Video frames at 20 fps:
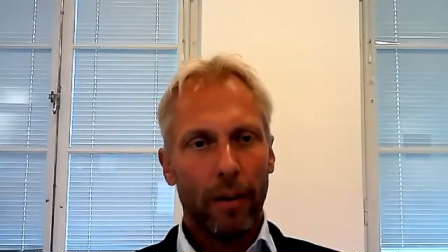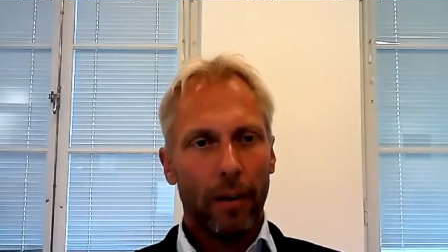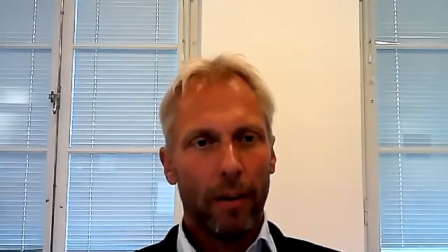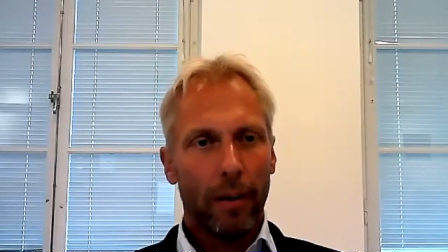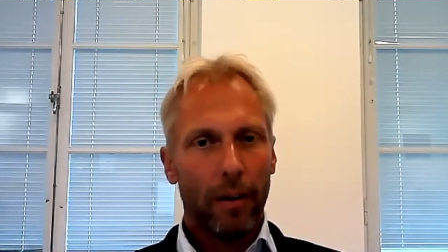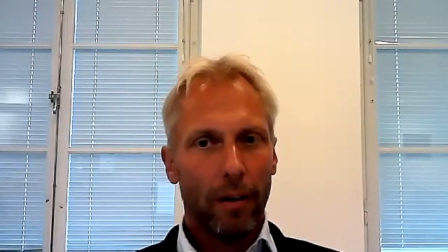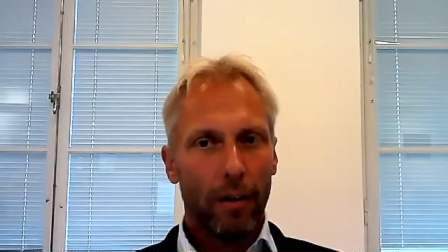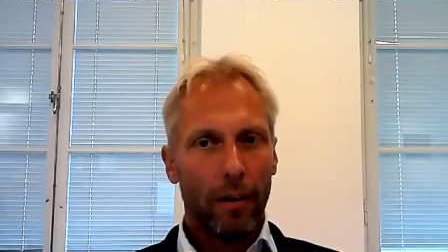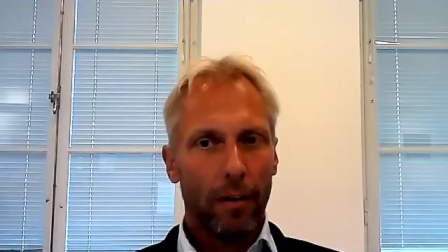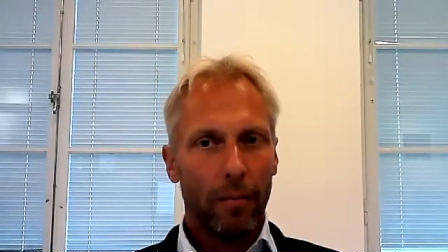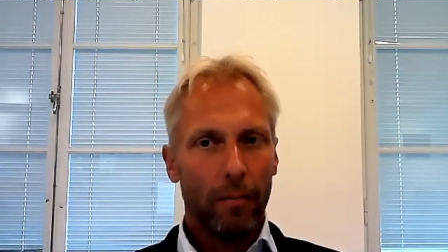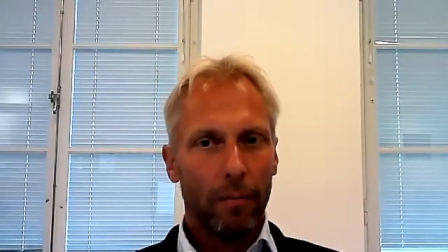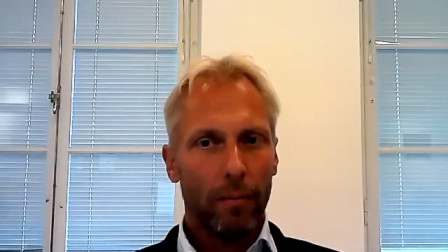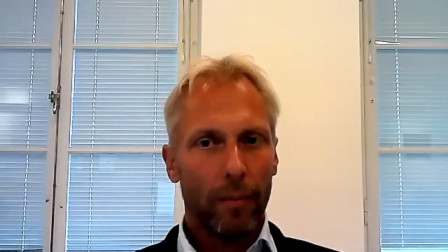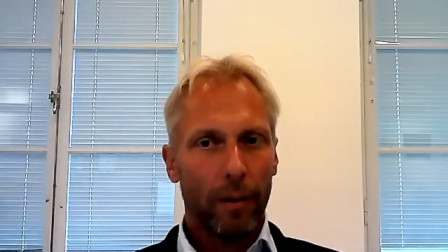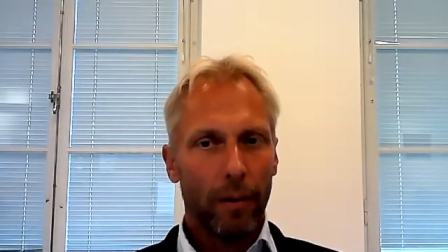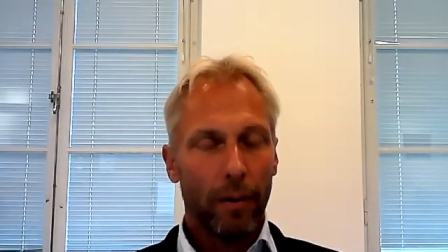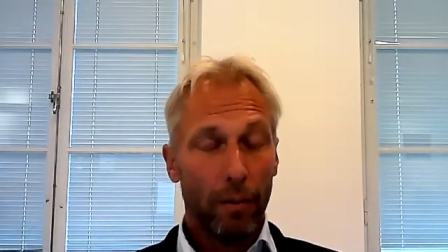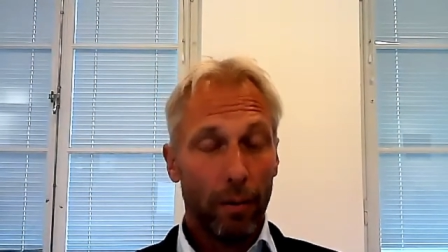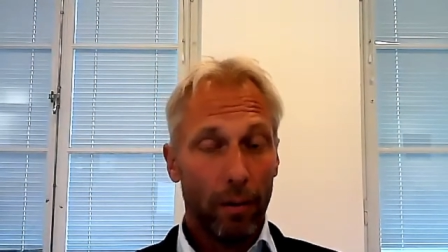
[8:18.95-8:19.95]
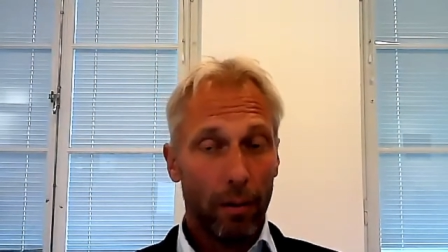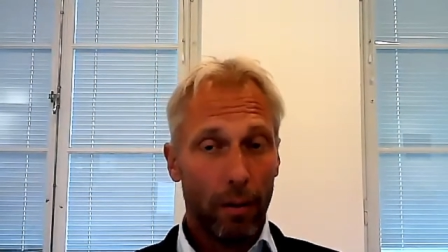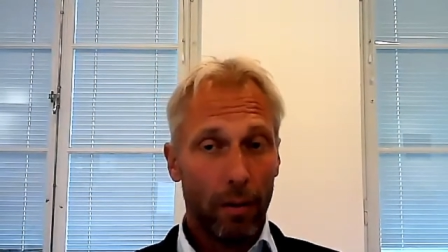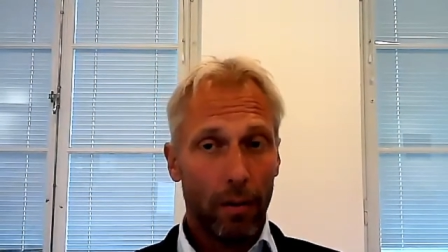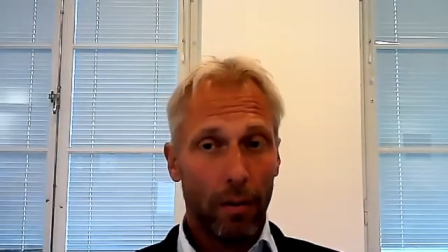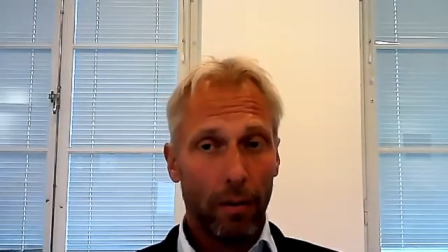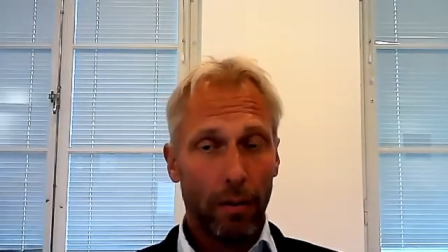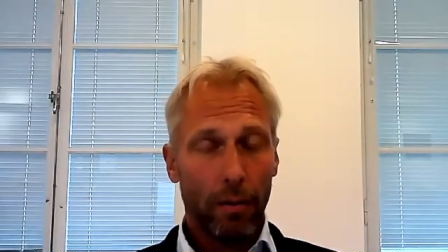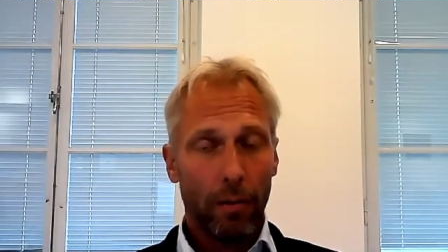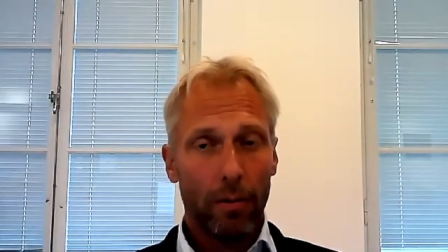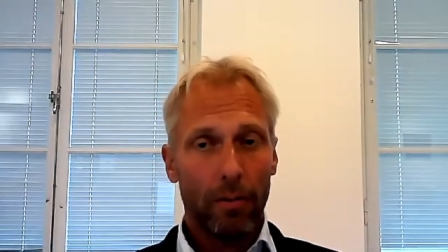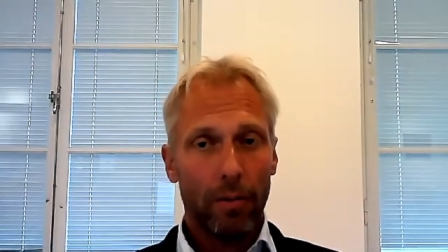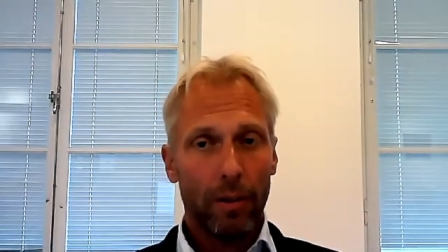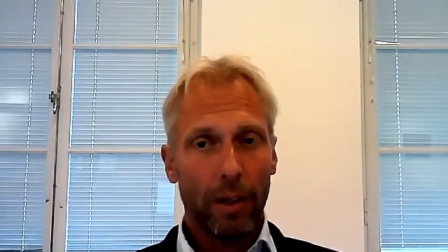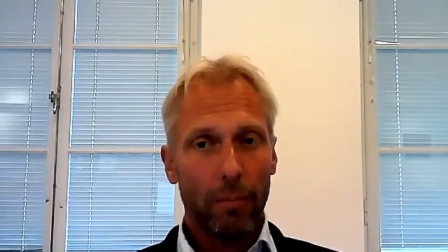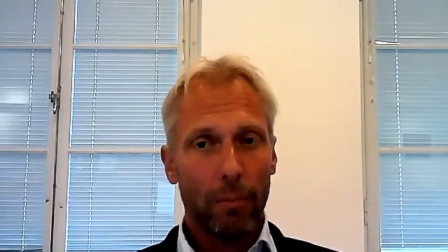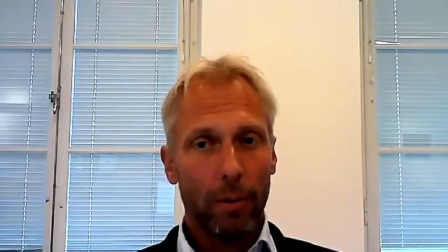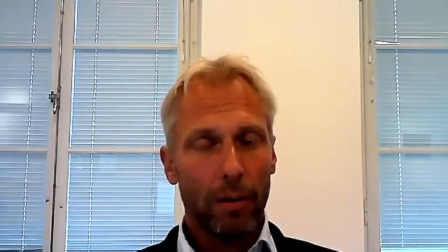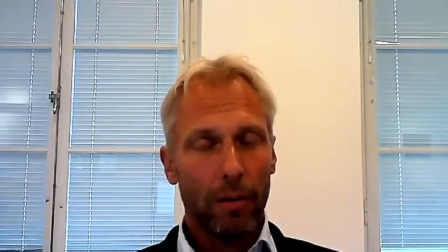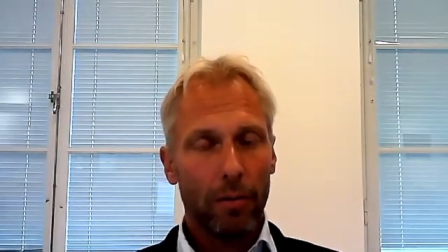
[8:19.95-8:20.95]
Um, a, th- a, uh, third
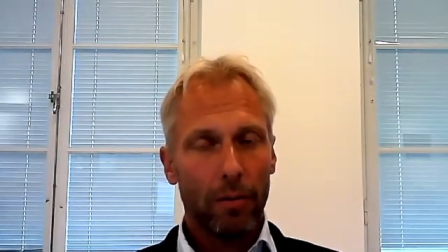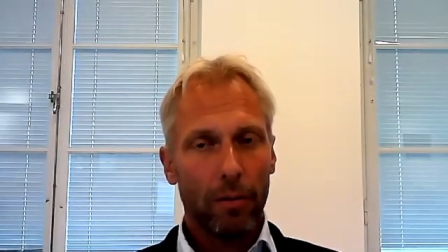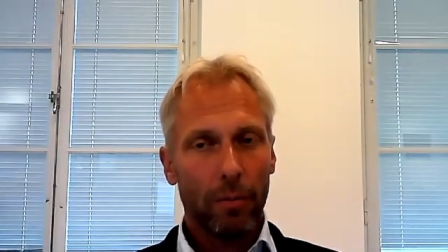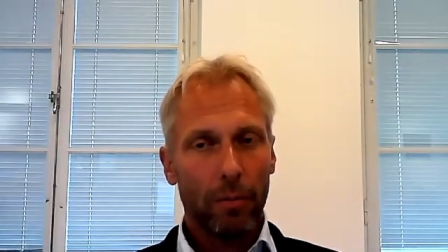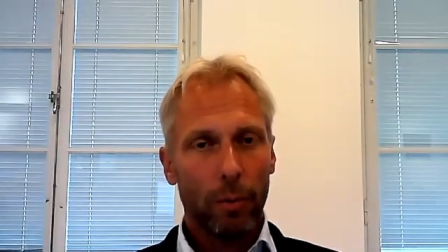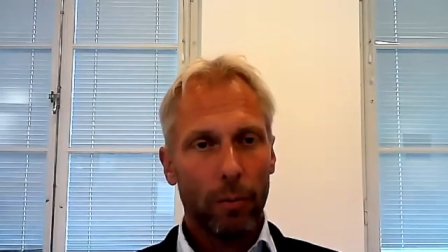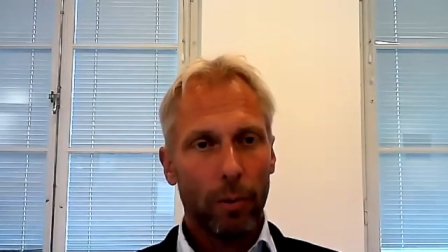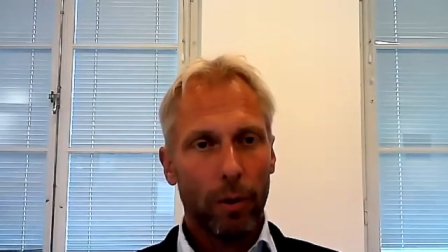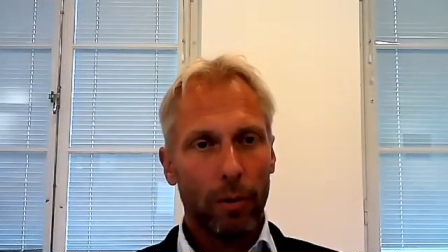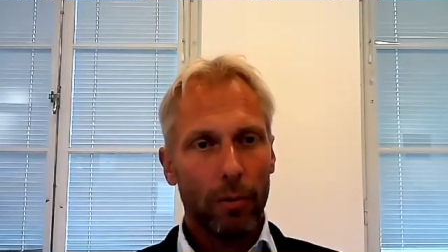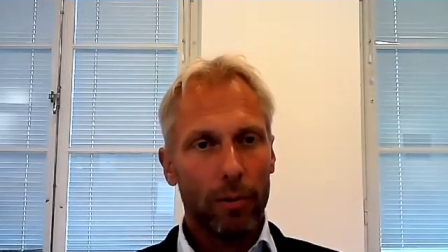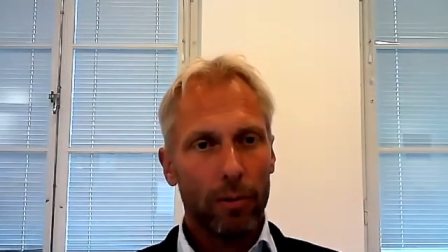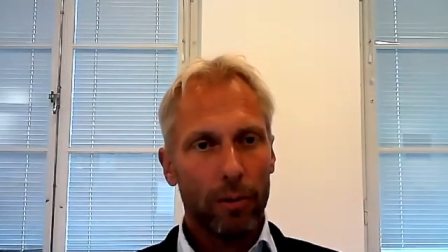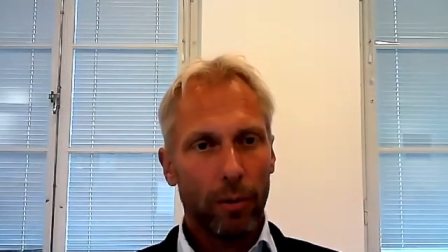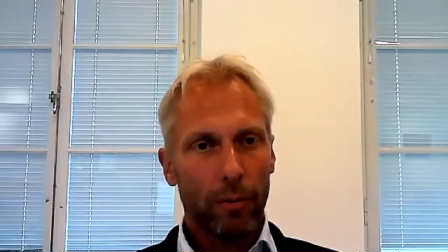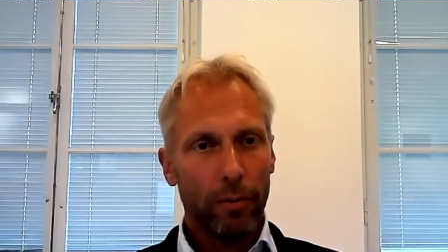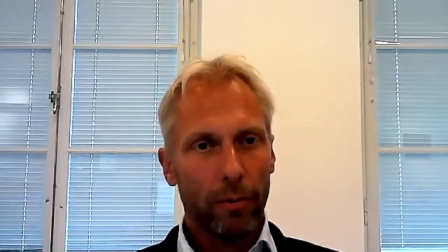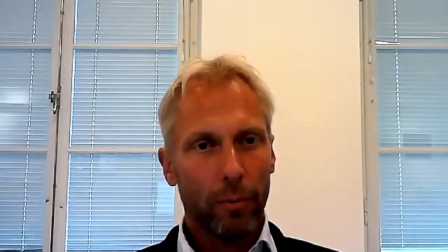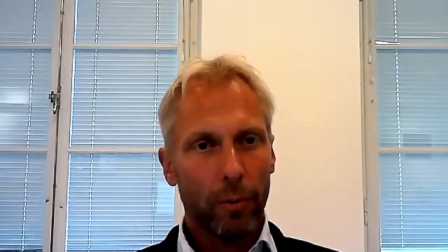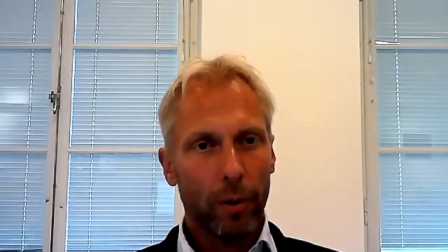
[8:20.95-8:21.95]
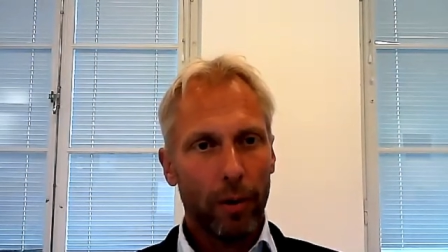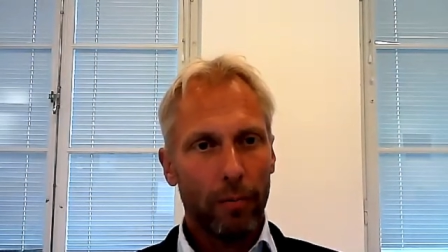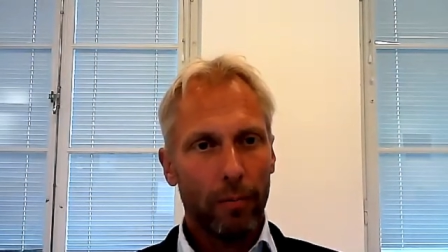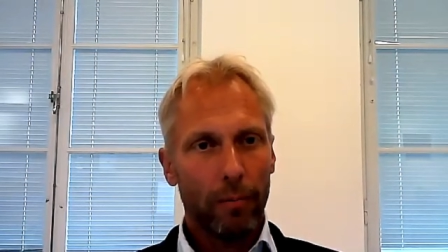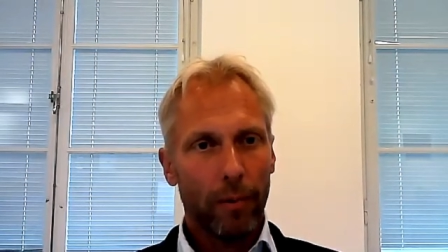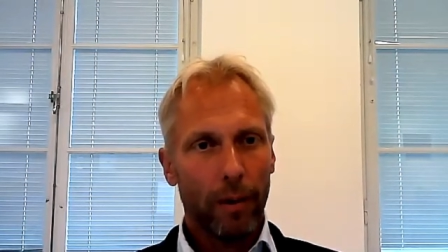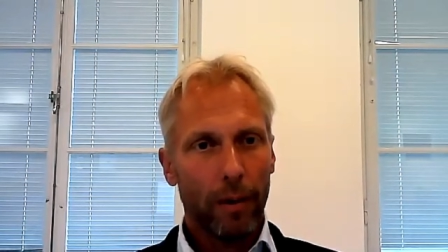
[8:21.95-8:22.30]
segment is what we call software,